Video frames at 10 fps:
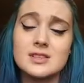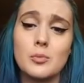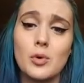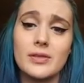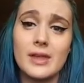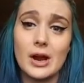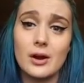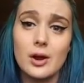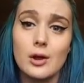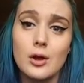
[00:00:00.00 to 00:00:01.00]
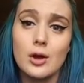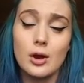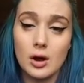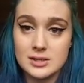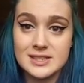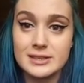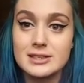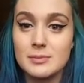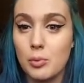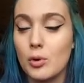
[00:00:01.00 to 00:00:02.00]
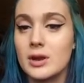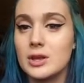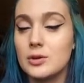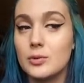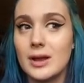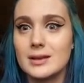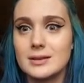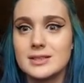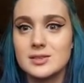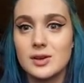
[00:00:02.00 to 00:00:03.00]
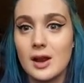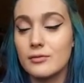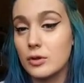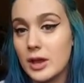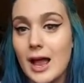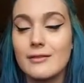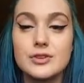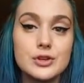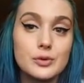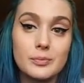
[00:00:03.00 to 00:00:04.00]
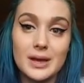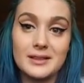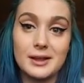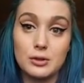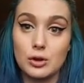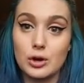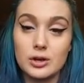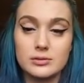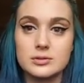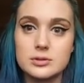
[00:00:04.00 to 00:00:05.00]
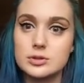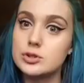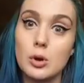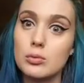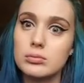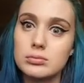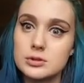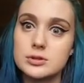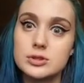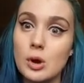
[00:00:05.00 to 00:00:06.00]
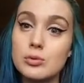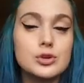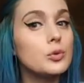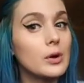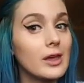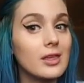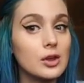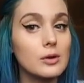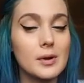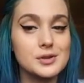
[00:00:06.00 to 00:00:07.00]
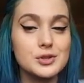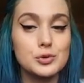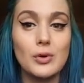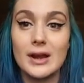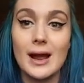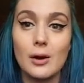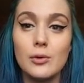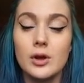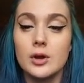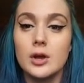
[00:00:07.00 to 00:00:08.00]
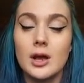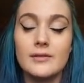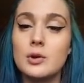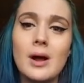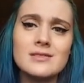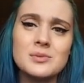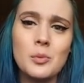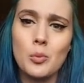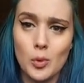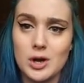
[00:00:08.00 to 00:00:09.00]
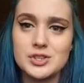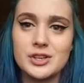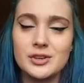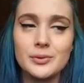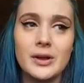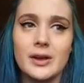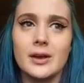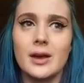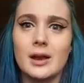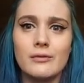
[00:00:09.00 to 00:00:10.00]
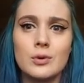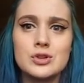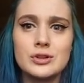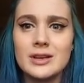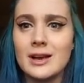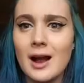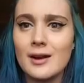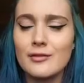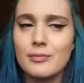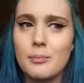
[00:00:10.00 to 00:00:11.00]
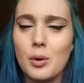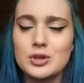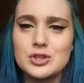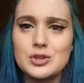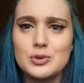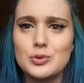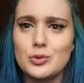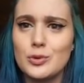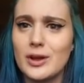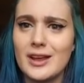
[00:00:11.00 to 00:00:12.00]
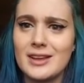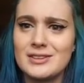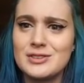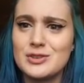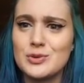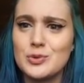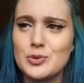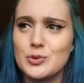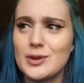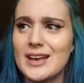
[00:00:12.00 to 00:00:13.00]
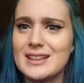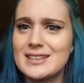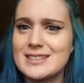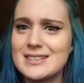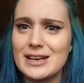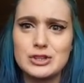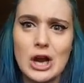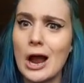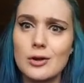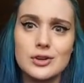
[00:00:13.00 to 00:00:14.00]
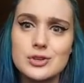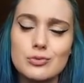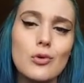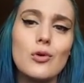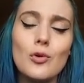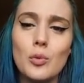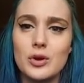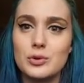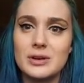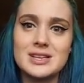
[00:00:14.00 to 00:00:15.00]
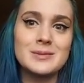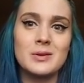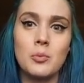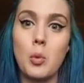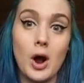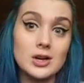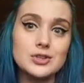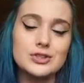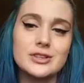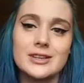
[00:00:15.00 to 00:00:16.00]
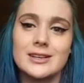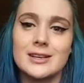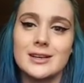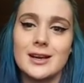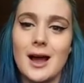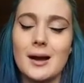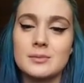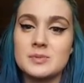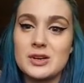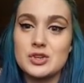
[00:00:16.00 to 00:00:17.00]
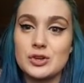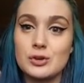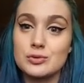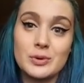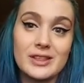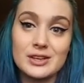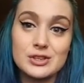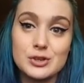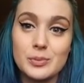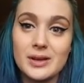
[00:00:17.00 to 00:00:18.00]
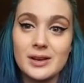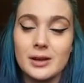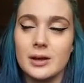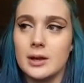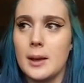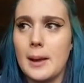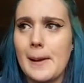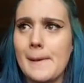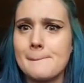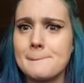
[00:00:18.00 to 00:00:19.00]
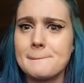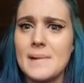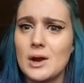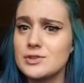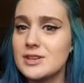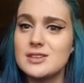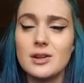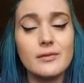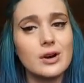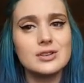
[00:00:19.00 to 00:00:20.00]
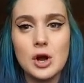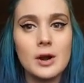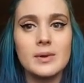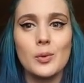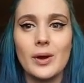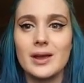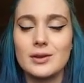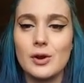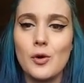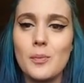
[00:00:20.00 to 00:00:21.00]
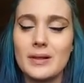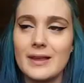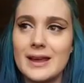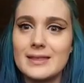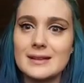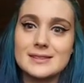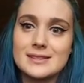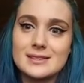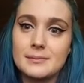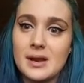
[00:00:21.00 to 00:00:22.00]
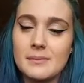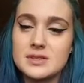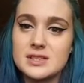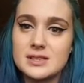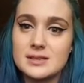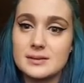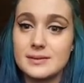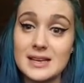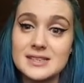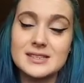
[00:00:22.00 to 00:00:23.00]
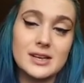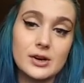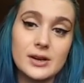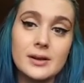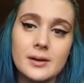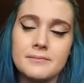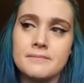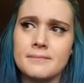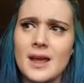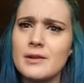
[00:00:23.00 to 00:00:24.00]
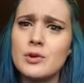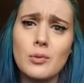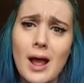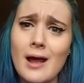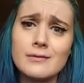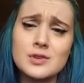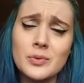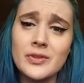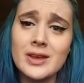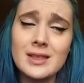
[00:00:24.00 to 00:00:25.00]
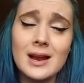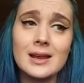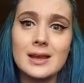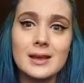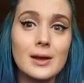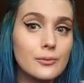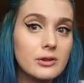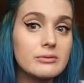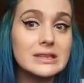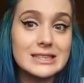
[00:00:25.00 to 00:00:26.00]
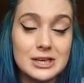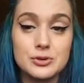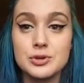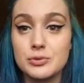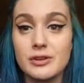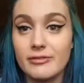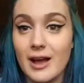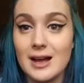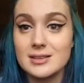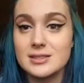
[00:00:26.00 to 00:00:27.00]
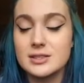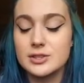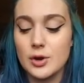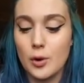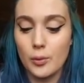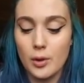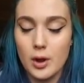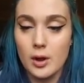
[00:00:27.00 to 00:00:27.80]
someone there constantly supporting you and kind of looking after you and being like, look, don't don't do what I think you're about to do right now. If you don't have someone watching you, and unfortunately it kind of puts you into like this like childish role where you need to be watched um, to make sure you don't do anything stupid. Um, it also takes a lot of our autonomy away, you know, but like that's sometimes necessary. And if you don't have someone like that, it can get really, really dangerous really fast. So